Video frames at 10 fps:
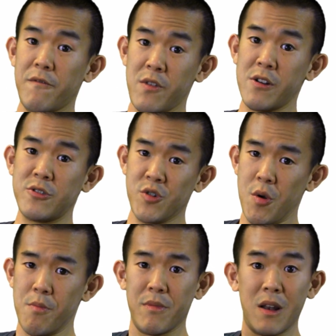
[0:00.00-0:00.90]
very
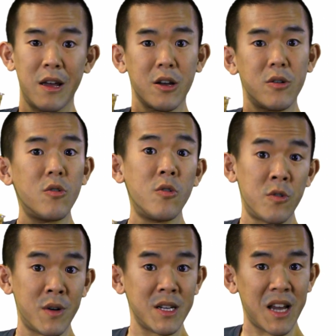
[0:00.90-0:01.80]
true, like
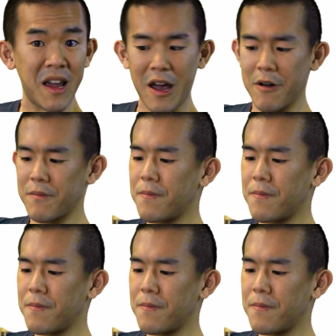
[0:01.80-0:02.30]
ordering takeout.